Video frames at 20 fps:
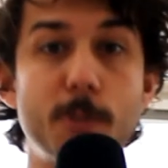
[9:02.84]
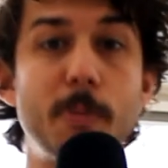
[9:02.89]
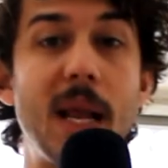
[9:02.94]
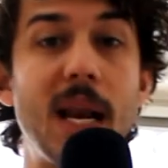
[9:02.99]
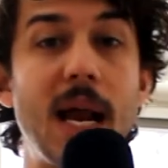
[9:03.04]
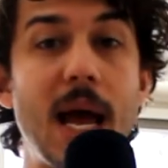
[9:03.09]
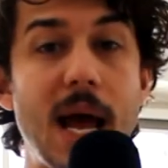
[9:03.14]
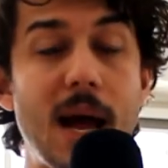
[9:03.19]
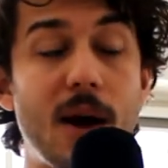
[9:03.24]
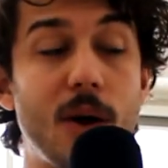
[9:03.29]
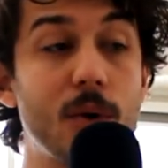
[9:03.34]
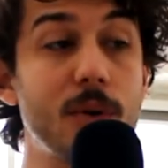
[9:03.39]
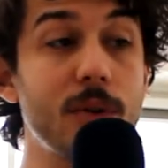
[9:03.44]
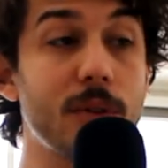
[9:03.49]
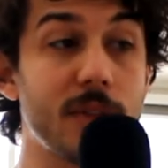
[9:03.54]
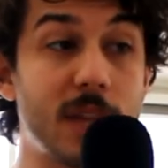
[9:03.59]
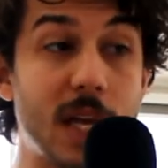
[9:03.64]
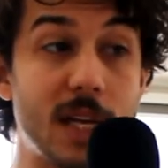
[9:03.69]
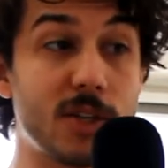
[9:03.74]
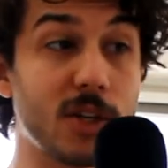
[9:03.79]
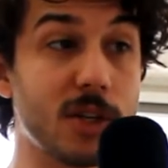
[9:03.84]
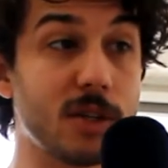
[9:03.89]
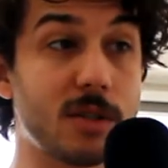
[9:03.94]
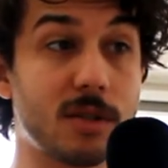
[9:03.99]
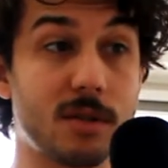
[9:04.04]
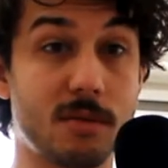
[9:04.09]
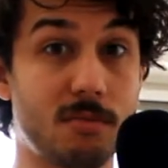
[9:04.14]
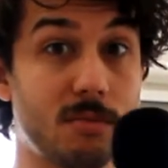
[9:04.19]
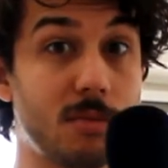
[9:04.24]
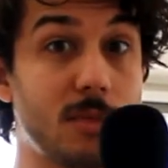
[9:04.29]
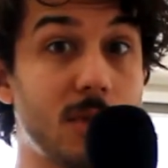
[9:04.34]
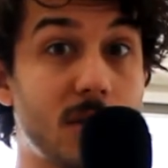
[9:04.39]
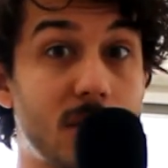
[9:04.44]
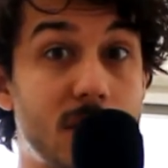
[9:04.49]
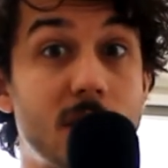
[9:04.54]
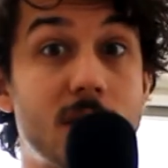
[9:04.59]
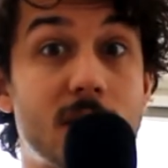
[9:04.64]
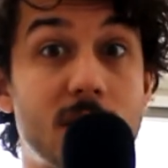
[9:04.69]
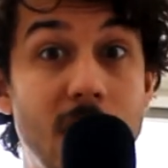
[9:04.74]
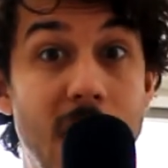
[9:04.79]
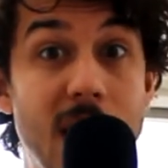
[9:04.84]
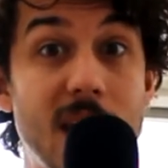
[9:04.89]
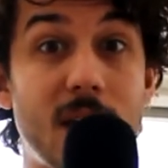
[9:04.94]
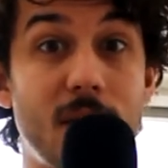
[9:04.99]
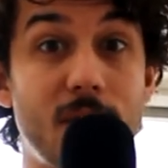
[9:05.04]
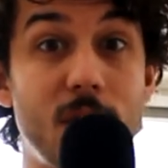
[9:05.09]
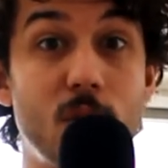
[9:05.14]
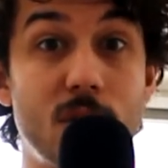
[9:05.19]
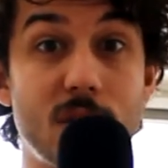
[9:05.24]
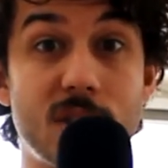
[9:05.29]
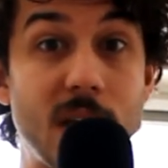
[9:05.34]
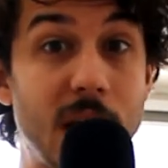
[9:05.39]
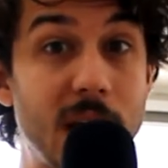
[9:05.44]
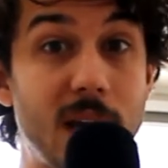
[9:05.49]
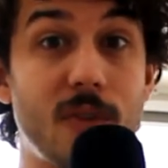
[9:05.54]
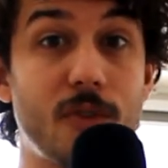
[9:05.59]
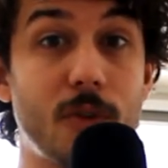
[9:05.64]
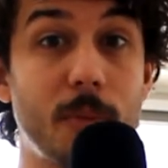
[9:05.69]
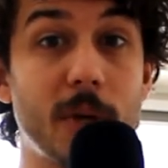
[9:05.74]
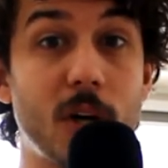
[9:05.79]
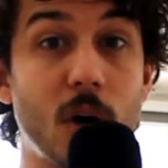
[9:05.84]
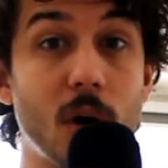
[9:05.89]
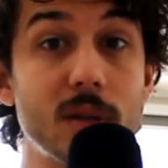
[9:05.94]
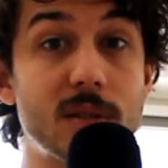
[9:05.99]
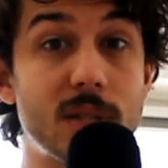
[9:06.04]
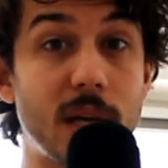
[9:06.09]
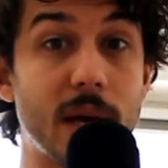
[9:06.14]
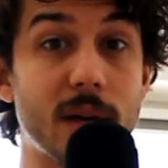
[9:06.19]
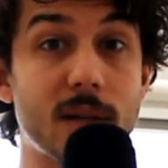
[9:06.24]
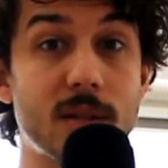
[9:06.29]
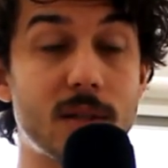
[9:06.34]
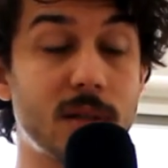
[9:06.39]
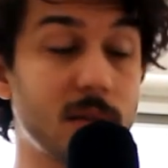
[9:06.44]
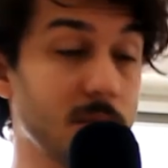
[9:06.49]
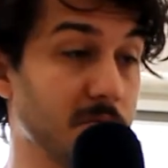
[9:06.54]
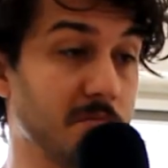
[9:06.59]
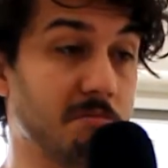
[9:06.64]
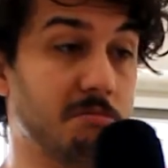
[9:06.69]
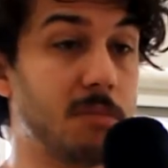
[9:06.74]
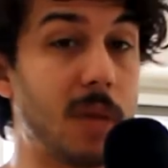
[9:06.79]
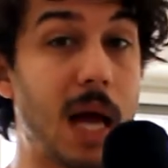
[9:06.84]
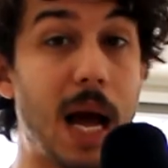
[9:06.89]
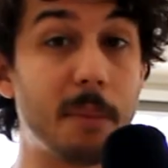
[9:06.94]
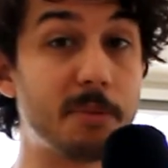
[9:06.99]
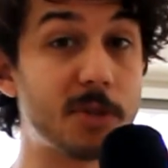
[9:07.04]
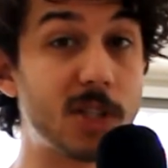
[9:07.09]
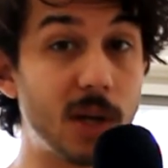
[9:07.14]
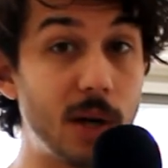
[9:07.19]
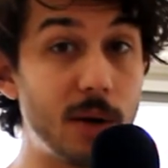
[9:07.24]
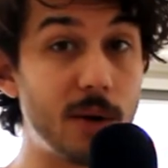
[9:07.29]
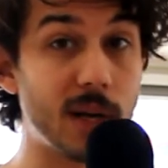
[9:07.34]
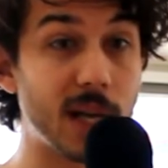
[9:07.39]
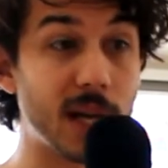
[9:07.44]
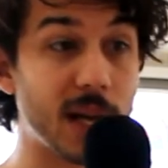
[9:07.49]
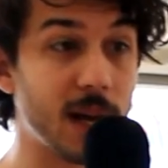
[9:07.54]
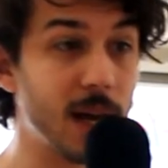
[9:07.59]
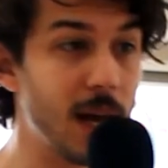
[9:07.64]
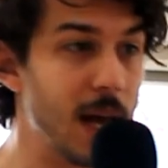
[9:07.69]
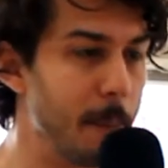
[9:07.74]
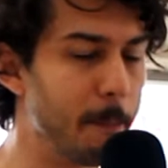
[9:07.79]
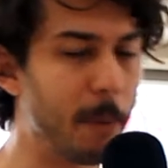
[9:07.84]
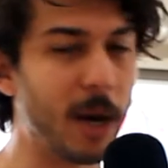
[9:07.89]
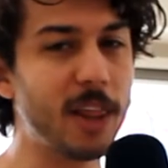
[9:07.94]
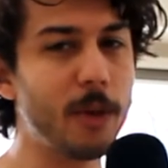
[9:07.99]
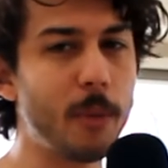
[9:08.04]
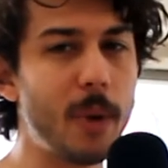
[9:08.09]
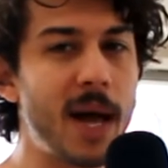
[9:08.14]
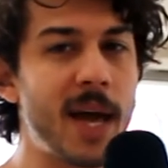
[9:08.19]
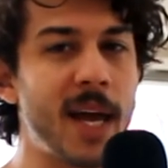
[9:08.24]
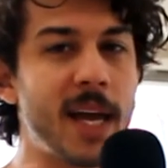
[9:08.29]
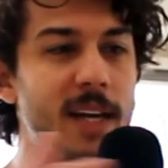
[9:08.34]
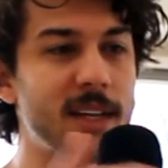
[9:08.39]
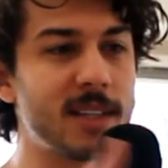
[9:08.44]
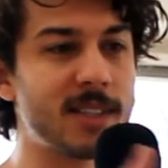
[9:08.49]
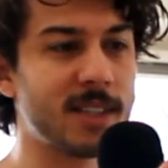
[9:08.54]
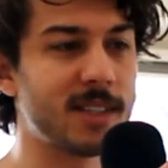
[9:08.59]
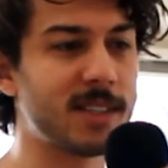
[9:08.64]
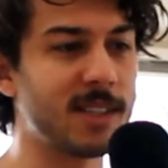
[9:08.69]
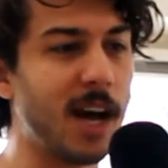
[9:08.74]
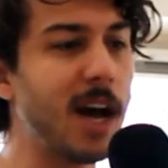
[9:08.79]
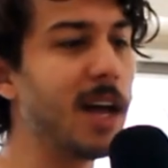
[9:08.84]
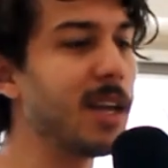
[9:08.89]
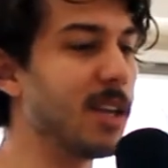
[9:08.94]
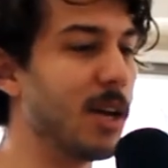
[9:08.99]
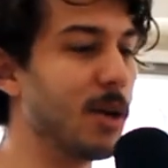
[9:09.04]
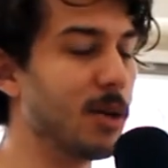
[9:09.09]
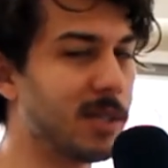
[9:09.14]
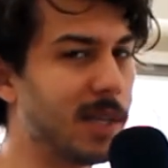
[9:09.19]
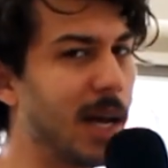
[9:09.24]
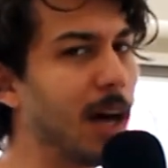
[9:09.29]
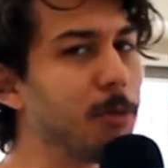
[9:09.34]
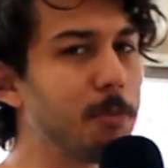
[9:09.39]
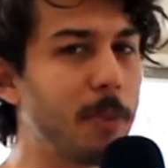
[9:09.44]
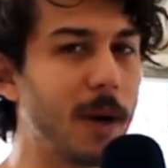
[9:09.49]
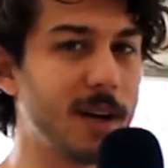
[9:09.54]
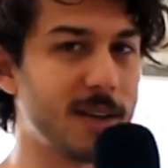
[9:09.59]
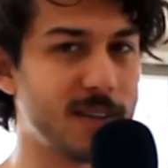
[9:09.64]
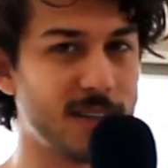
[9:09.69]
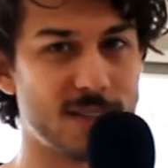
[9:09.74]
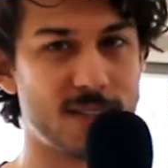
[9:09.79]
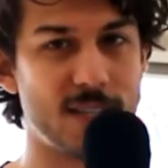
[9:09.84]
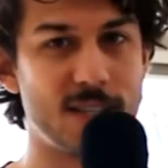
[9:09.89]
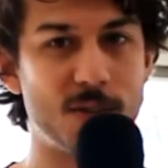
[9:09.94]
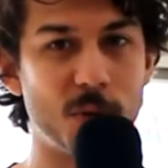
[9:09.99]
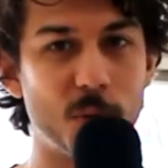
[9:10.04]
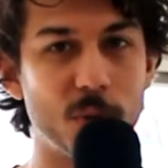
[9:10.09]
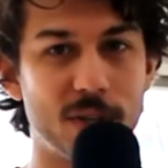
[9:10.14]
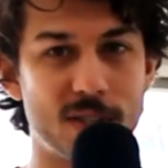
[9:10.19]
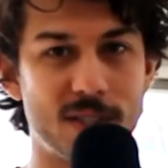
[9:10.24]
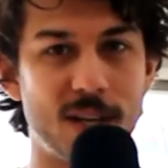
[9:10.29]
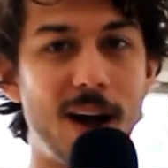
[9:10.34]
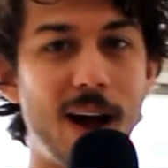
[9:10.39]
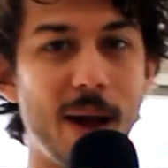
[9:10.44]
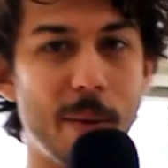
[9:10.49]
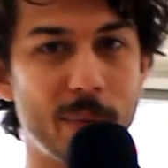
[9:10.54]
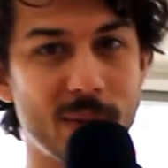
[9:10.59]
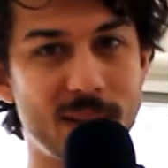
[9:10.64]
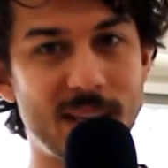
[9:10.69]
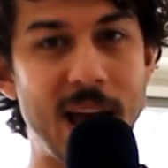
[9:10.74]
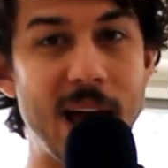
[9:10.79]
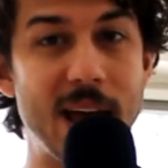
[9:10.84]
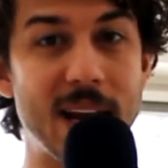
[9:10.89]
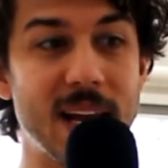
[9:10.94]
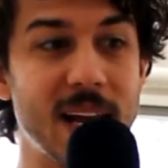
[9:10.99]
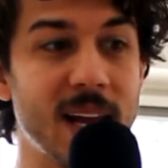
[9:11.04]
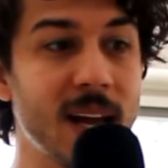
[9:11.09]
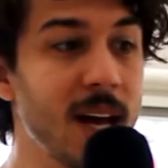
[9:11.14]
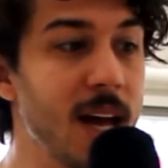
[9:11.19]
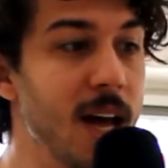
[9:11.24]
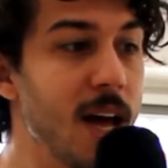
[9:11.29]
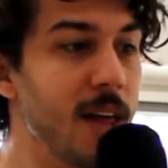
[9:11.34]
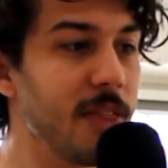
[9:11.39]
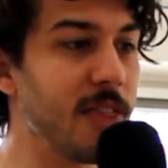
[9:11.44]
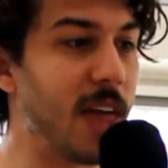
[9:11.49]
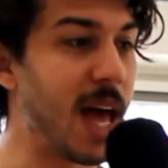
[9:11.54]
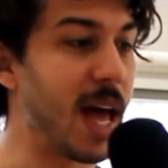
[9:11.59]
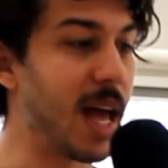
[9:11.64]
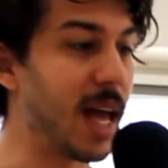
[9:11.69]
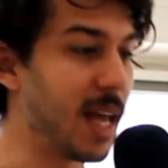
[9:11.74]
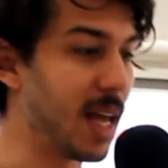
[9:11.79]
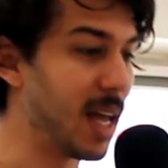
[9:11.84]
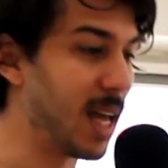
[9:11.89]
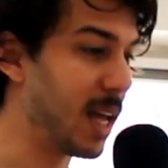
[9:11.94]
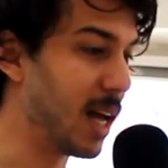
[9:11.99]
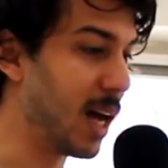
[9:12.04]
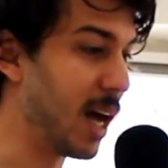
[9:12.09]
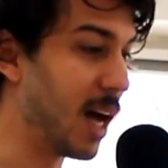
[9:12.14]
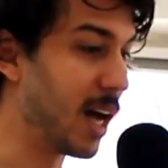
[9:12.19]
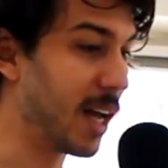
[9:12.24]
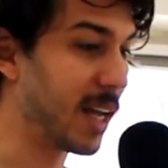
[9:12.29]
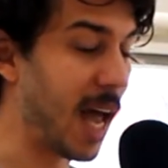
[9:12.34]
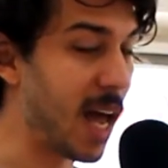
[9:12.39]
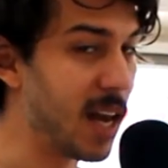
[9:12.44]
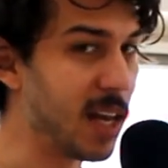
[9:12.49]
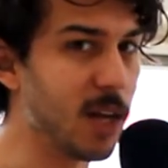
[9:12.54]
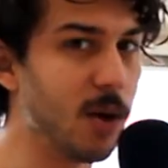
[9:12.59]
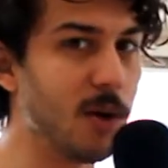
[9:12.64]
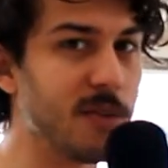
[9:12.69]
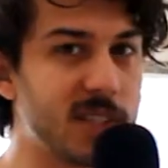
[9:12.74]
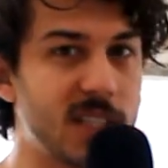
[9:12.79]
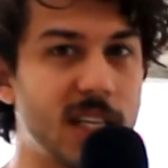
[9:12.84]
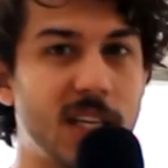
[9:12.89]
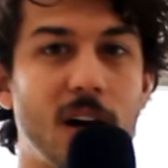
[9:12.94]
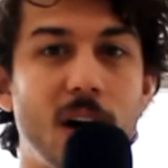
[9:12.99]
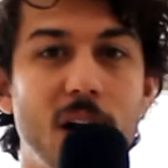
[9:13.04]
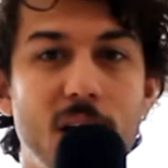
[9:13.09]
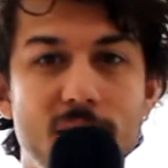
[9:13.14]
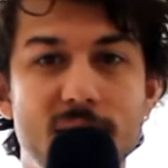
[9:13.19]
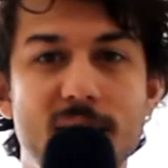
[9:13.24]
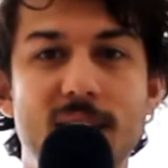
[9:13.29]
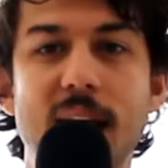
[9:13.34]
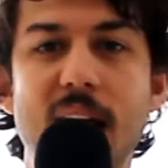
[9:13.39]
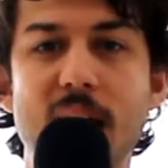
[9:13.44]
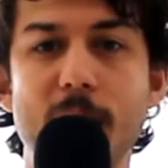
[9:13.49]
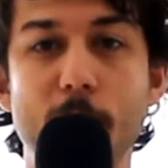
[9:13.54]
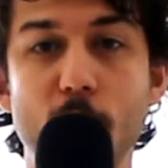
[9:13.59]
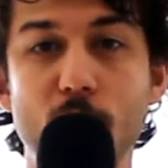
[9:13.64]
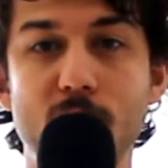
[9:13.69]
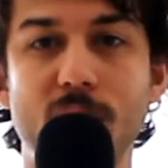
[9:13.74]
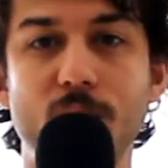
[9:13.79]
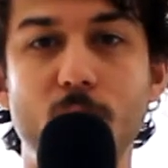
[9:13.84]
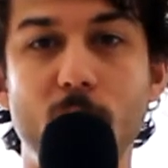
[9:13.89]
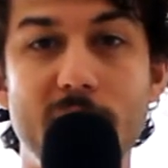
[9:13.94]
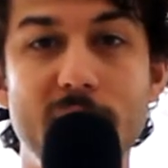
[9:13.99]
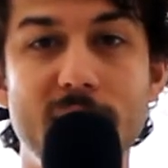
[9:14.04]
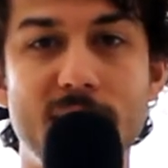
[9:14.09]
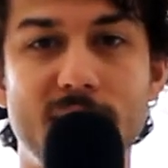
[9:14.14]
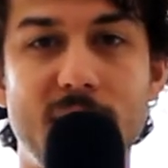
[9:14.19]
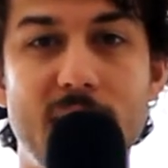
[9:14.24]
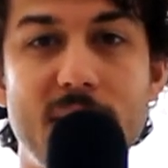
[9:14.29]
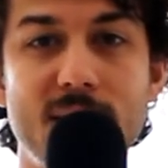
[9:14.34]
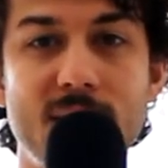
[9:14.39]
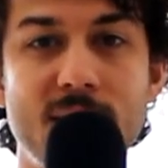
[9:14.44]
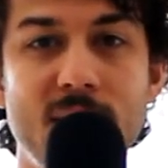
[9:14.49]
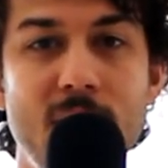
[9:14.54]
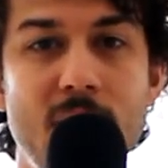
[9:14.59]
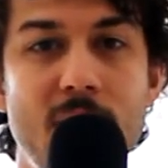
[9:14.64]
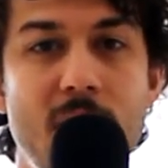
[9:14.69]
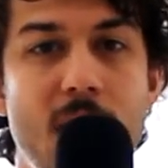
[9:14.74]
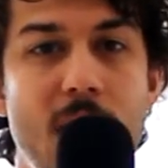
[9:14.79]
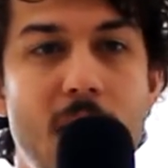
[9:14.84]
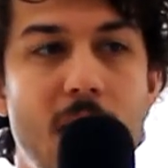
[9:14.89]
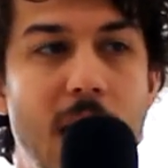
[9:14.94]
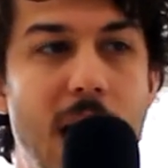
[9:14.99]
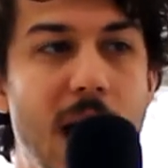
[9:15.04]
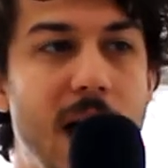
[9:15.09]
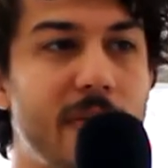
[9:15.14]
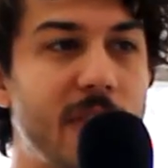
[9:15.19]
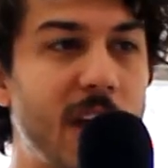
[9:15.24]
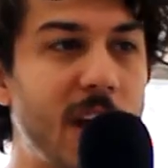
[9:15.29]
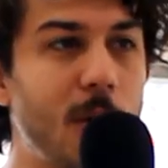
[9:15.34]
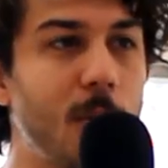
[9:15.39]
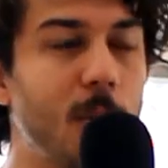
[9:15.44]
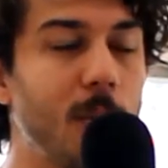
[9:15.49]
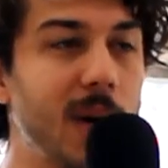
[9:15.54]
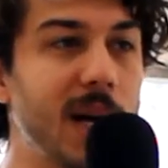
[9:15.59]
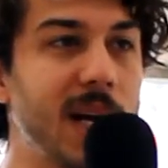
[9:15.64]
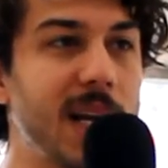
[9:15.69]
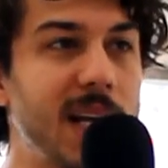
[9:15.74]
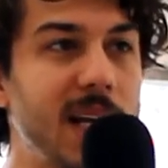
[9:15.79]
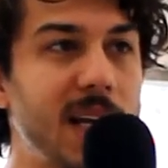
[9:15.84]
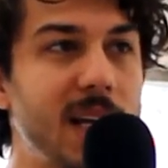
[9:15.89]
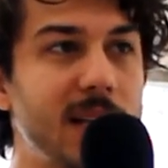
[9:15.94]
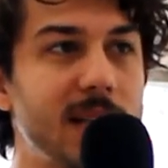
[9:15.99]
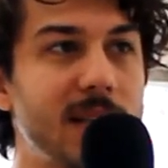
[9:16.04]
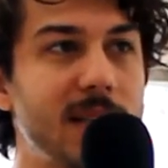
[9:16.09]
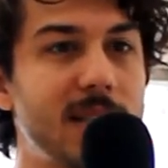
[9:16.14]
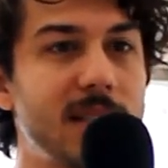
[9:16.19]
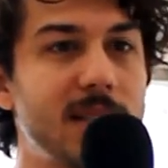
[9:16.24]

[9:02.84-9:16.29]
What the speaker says: spell it out. They just take it. You just take it from the context. Absolutely. By the way, as a side note, South Park does this all the time with Kenny. Kenny, you obviously can't understand most of what he says. And they don't really